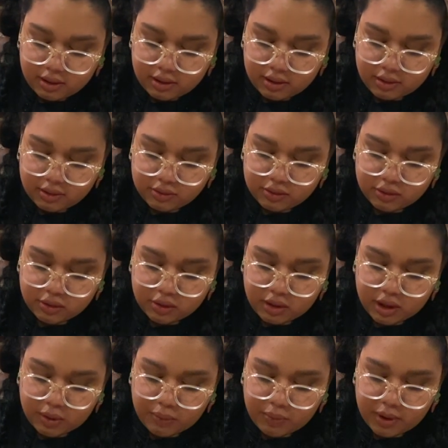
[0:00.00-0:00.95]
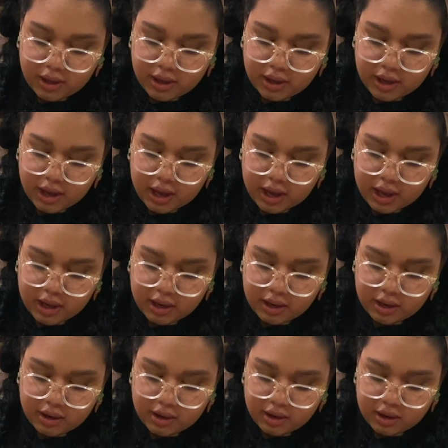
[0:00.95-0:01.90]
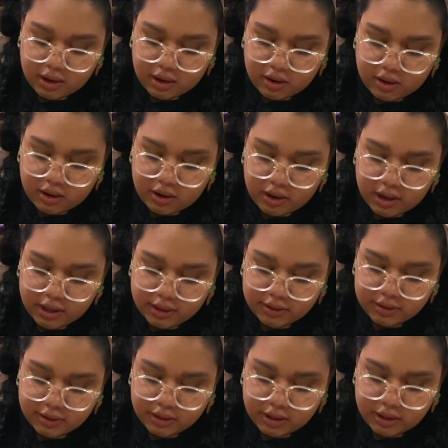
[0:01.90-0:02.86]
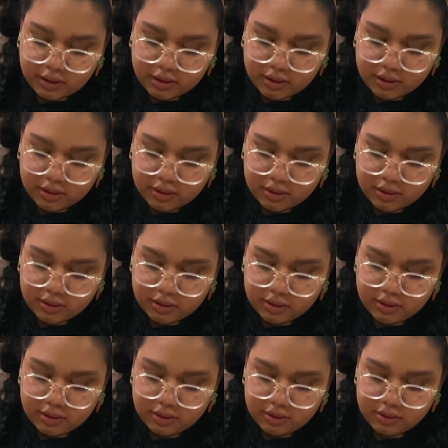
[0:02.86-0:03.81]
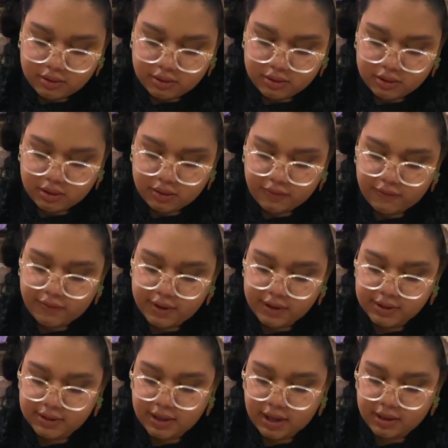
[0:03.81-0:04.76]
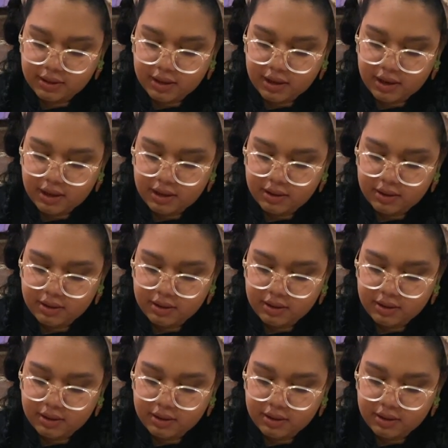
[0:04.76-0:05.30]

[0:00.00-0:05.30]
so that we can add in our next layer. Just gonna fix that I